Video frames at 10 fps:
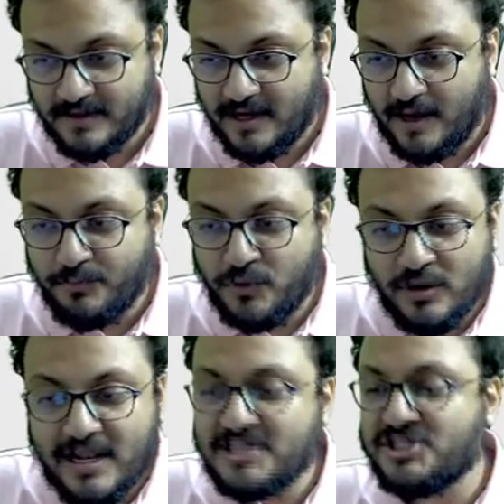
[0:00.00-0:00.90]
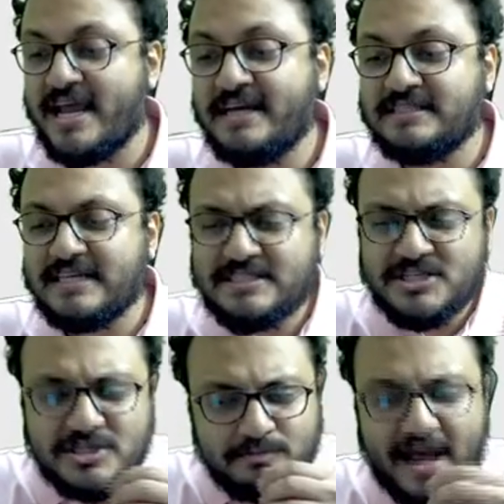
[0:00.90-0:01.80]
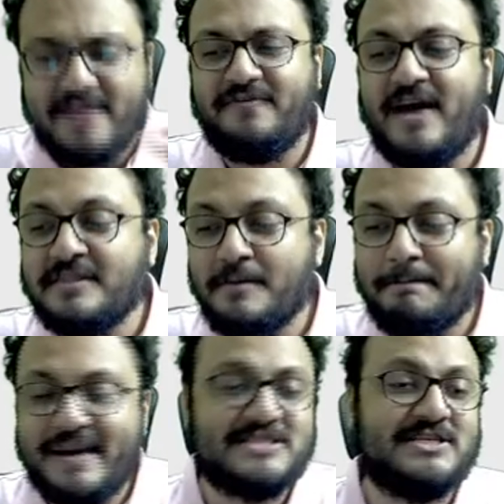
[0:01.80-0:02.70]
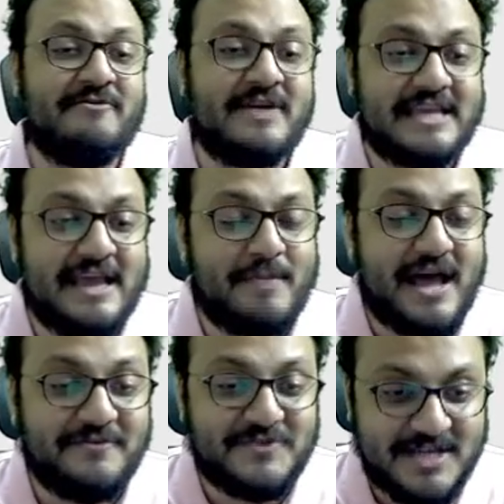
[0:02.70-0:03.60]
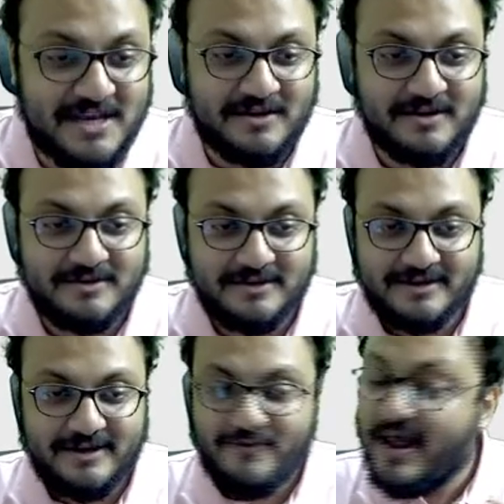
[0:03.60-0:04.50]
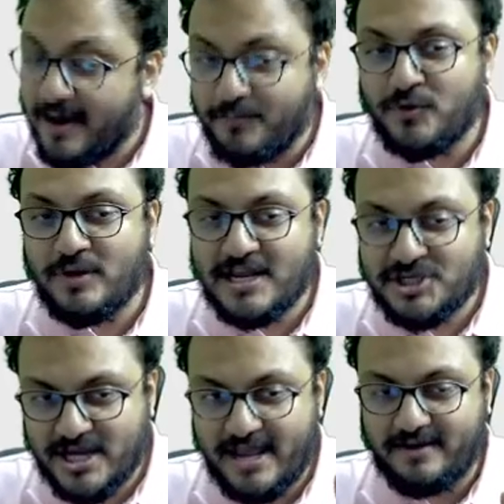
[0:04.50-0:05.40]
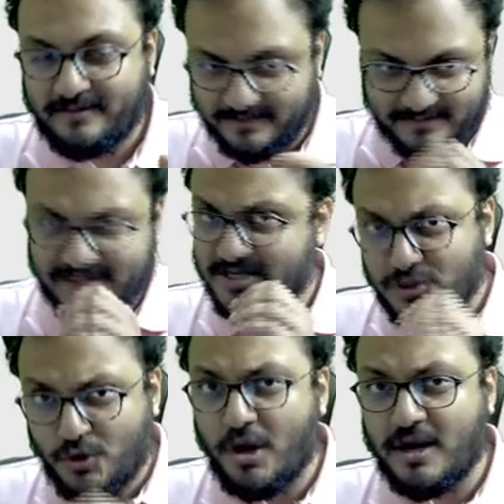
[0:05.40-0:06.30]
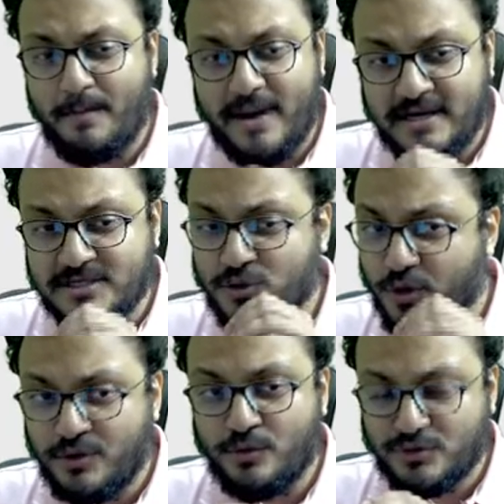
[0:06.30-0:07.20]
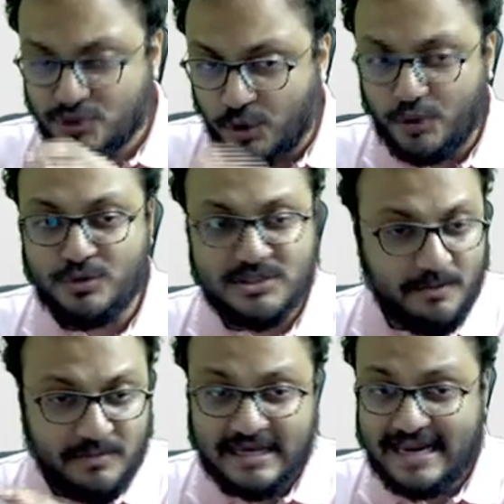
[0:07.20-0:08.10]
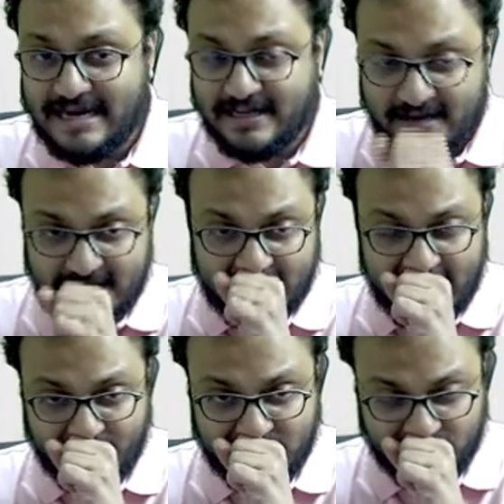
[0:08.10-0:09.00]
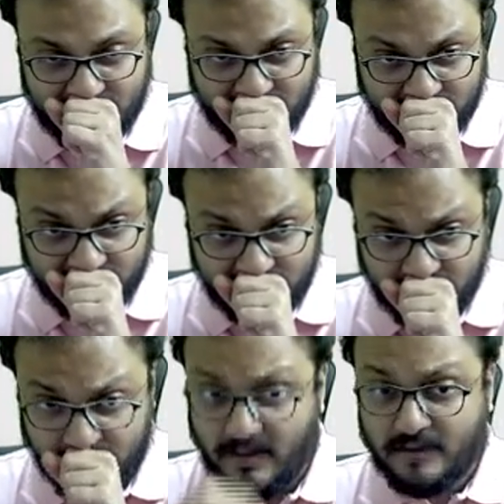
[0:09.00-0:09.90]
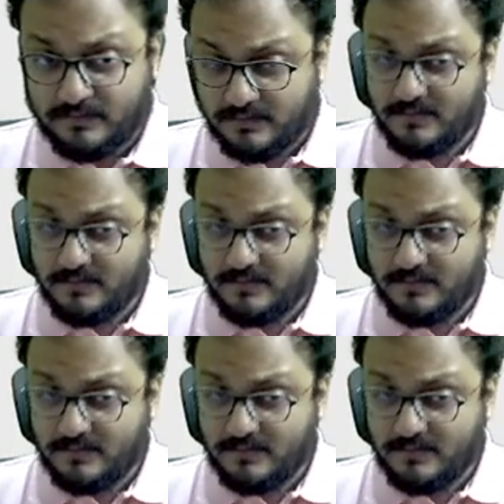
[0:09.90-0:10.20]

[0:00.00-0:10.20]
Abdullah Sheikh says this is by far the best ever game I have seen. Well, Abdullah Sheikh, this tournament is going to show you some great, great games. But,